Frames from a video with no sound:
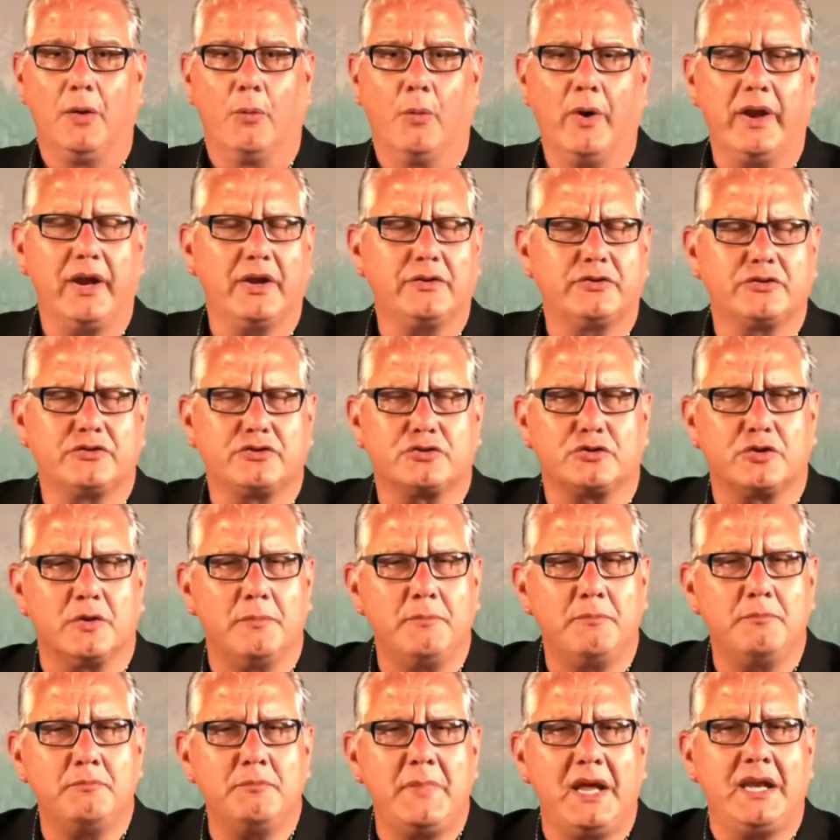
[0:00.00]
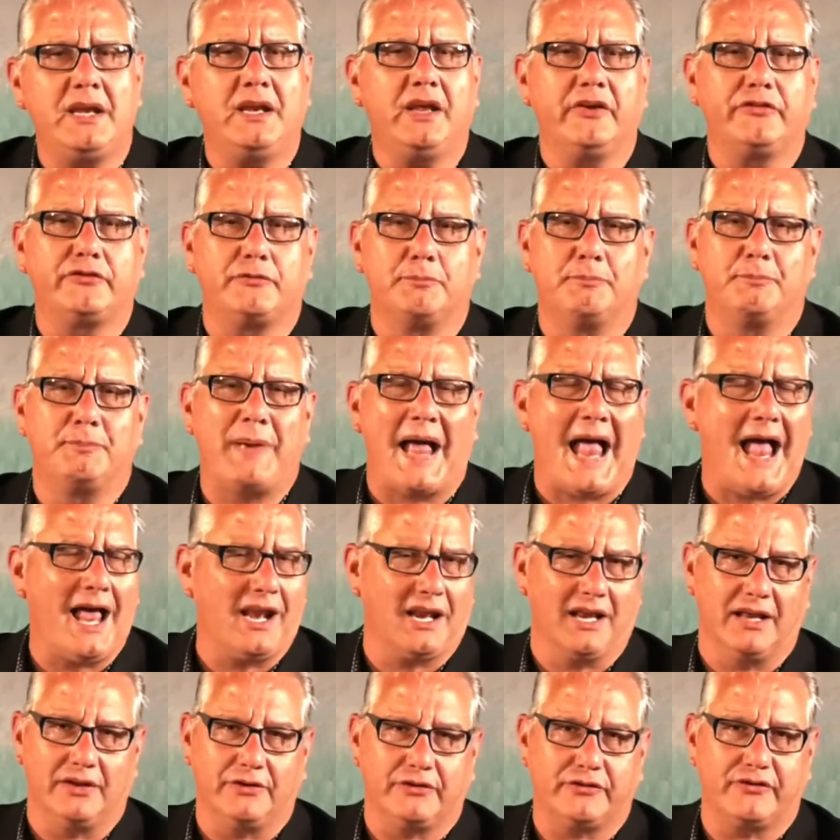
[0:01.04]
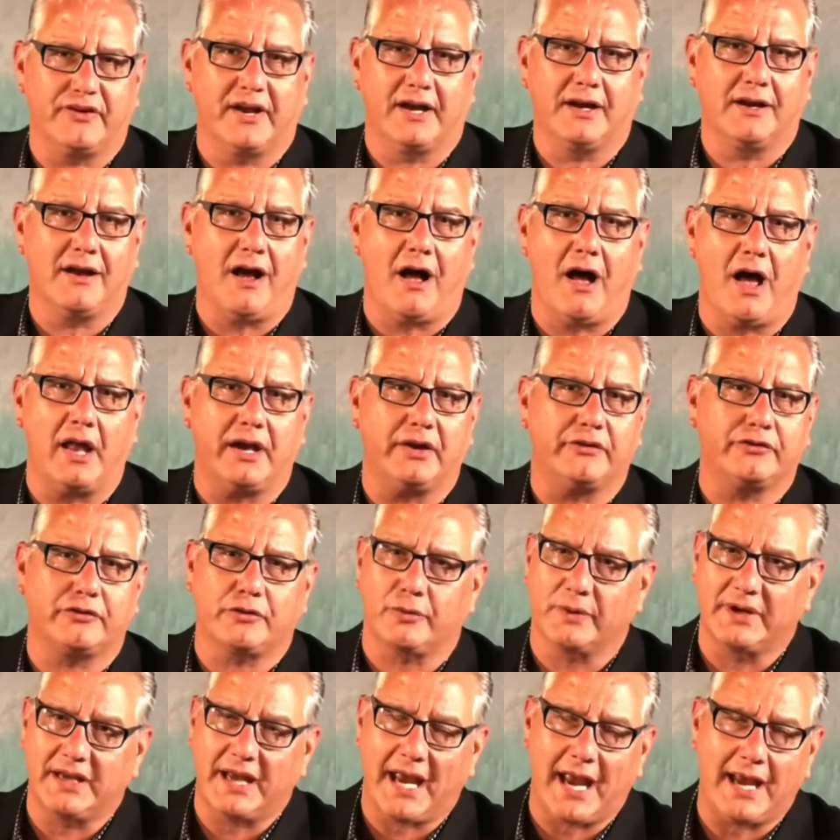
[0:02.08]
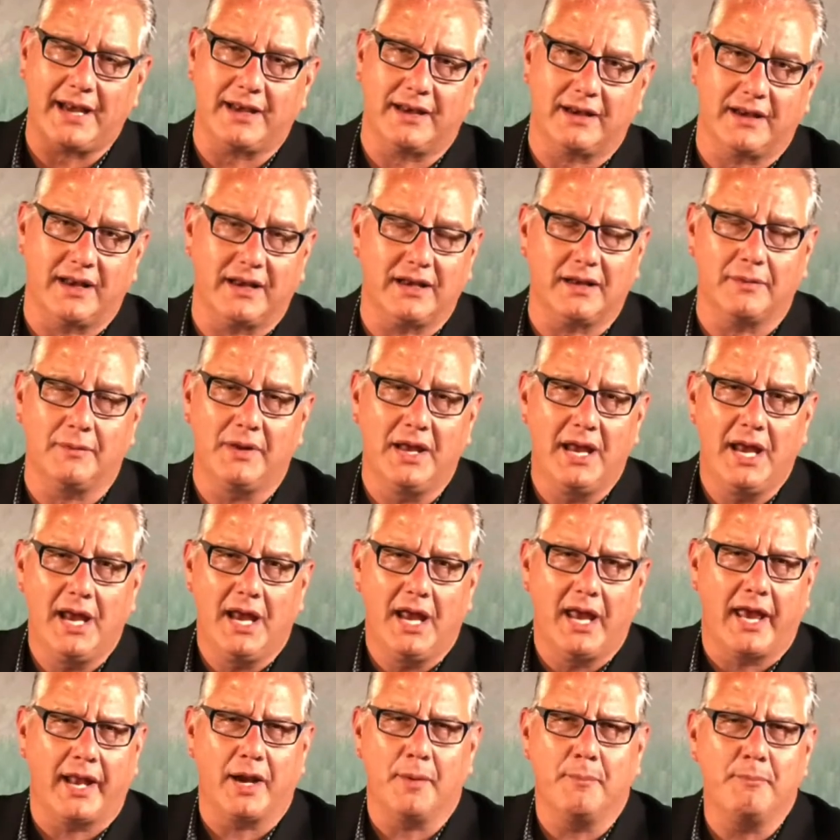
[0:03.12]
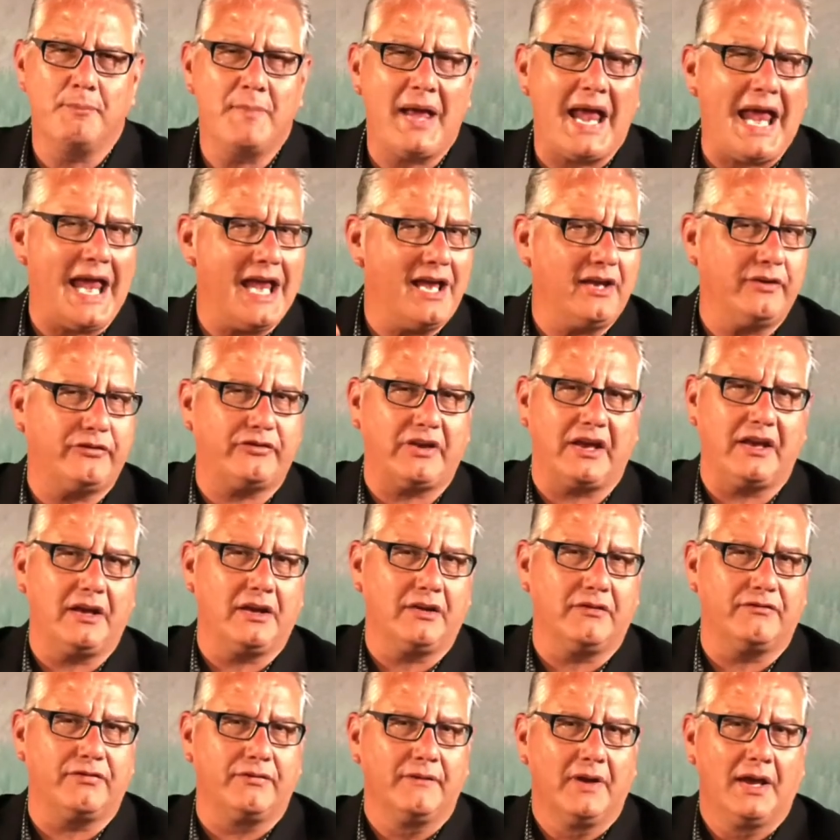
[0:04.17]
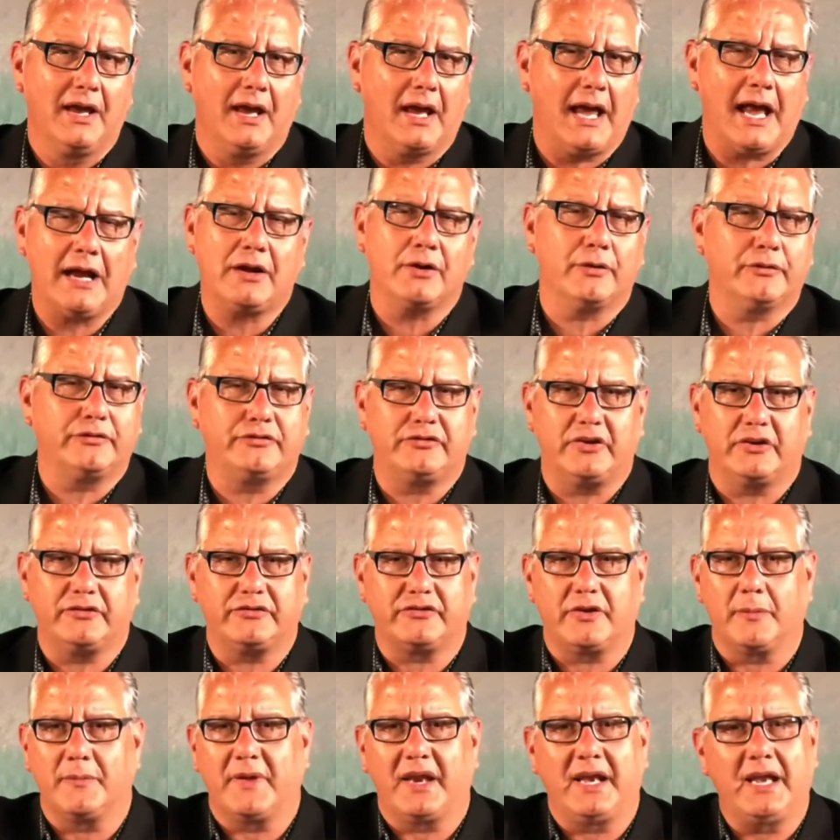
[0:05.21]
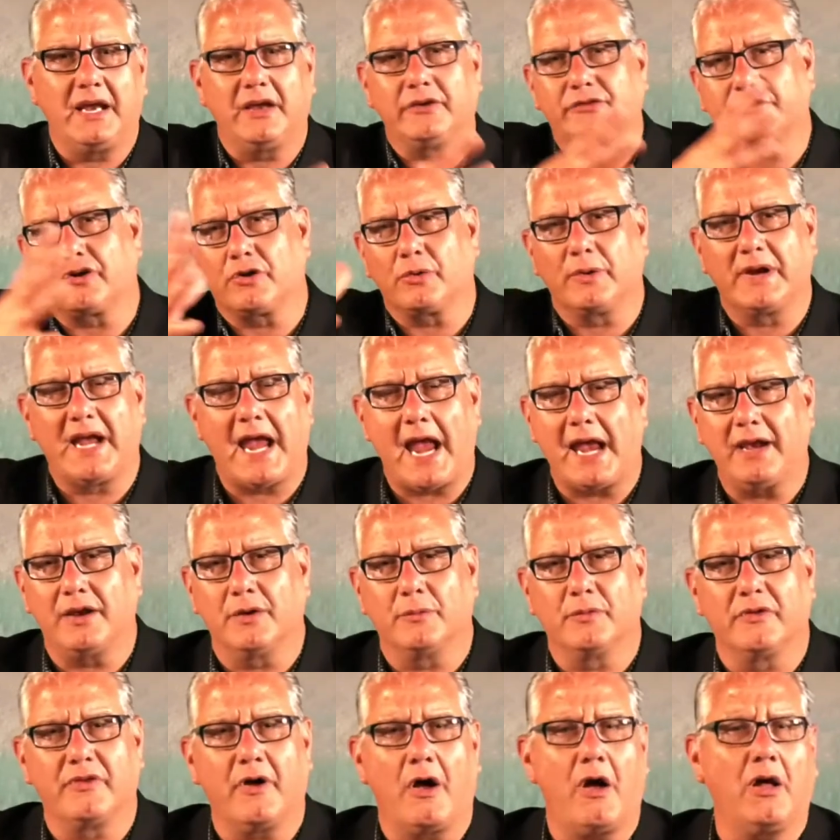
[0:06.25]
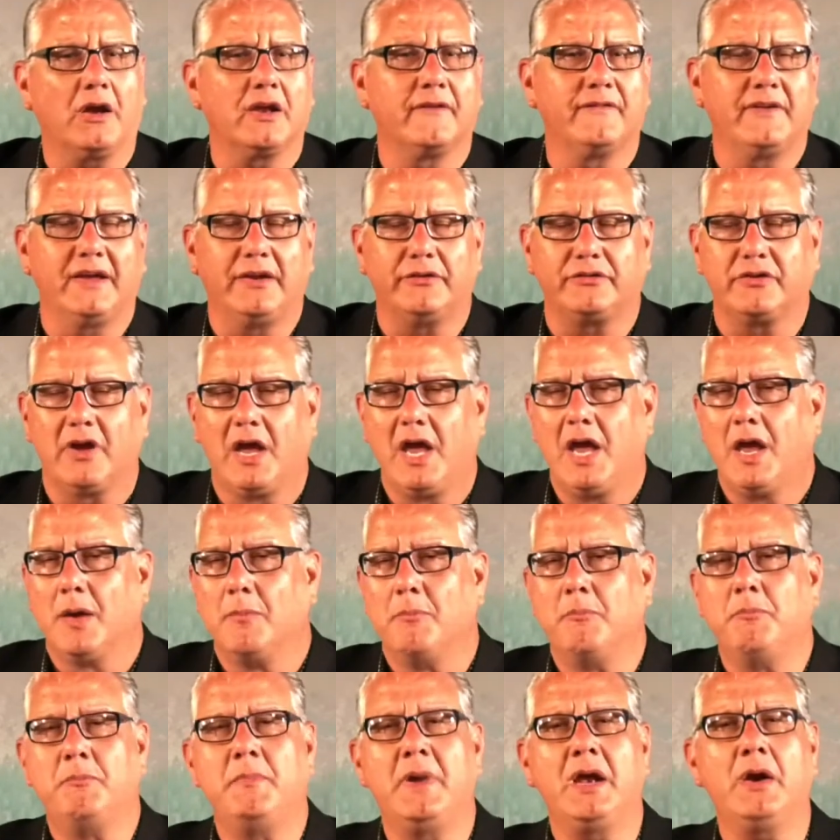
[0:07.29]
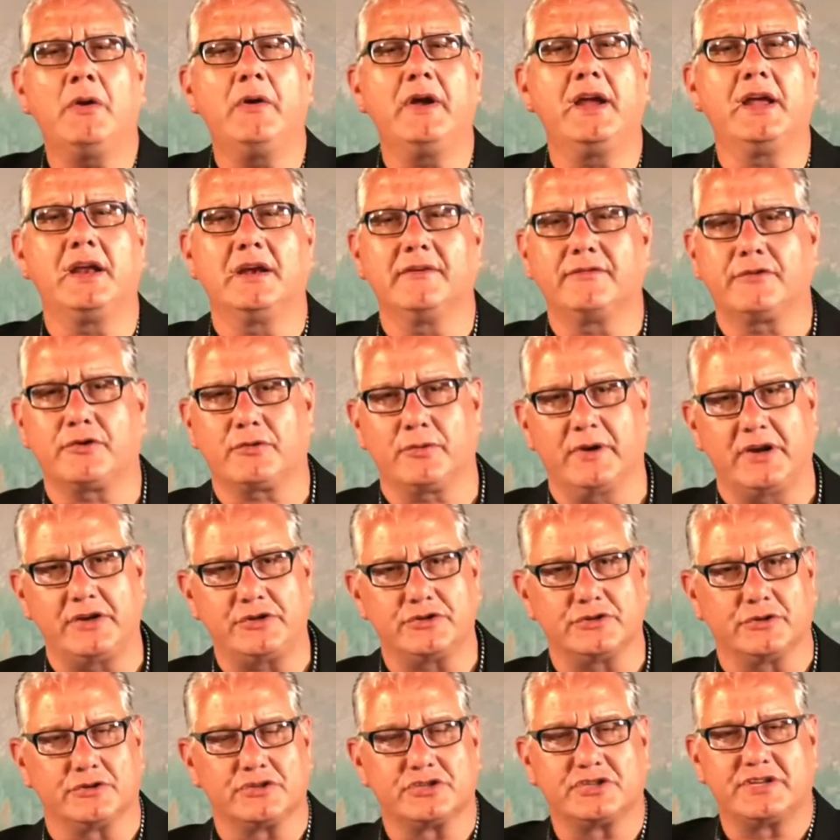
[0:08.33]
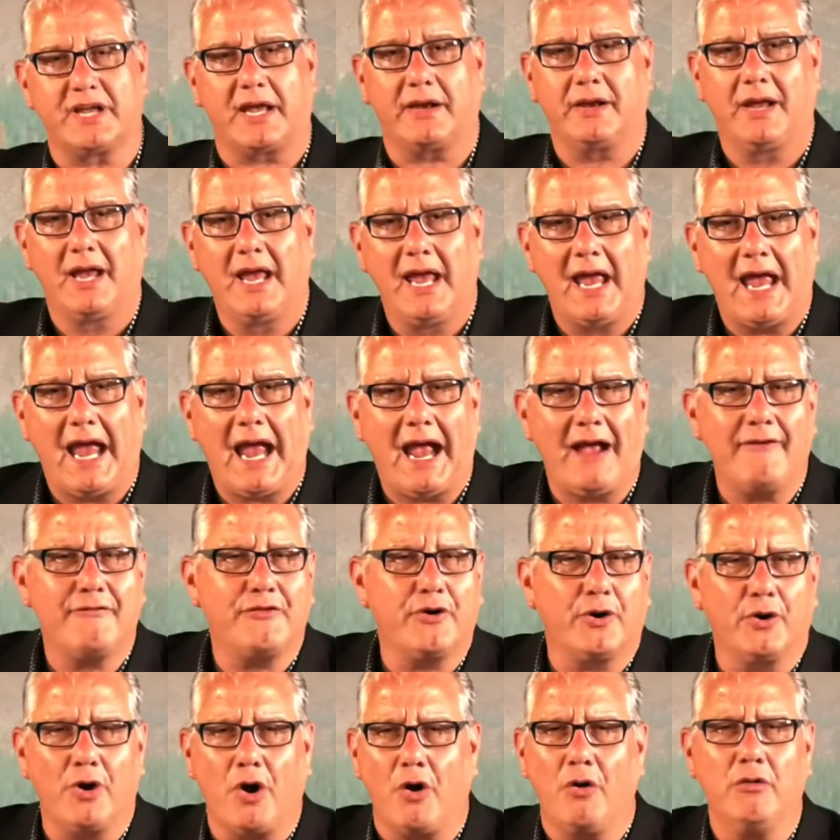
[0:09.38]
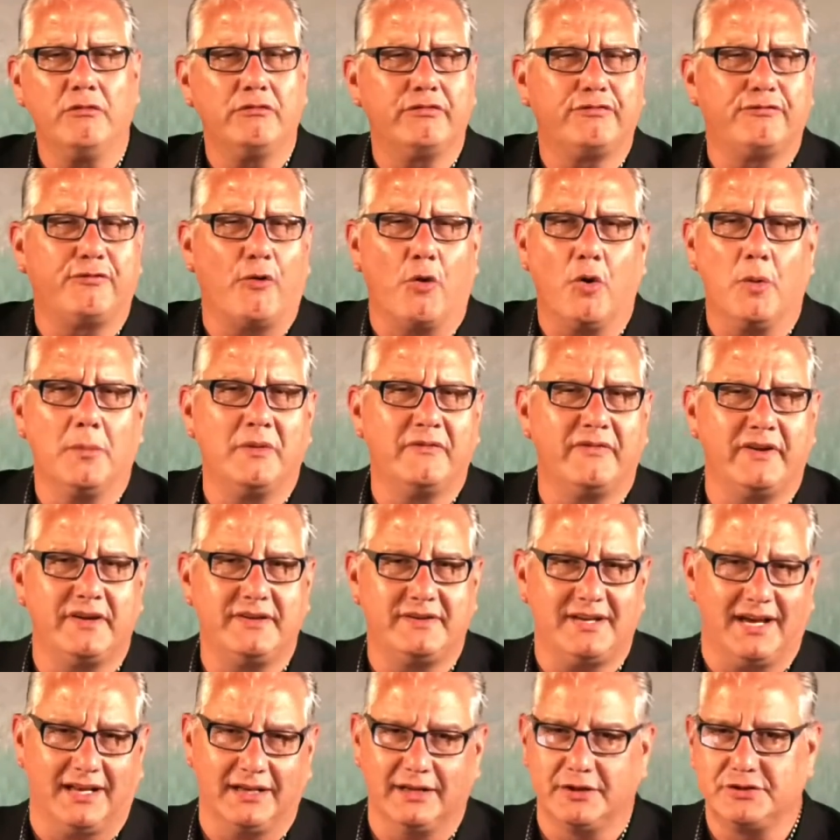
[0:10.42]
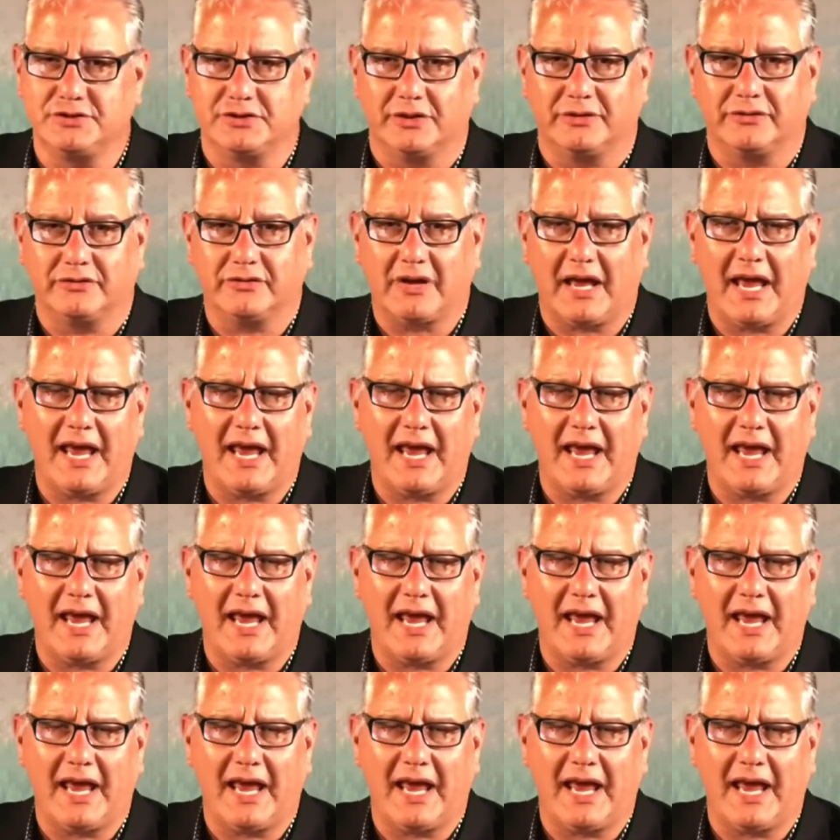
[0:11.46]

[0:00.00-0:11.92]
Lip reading: What a tremendous balance that God has created, and an amazing ecosystem that He has created with all of these myriad of creatures that have their own form of intelligence.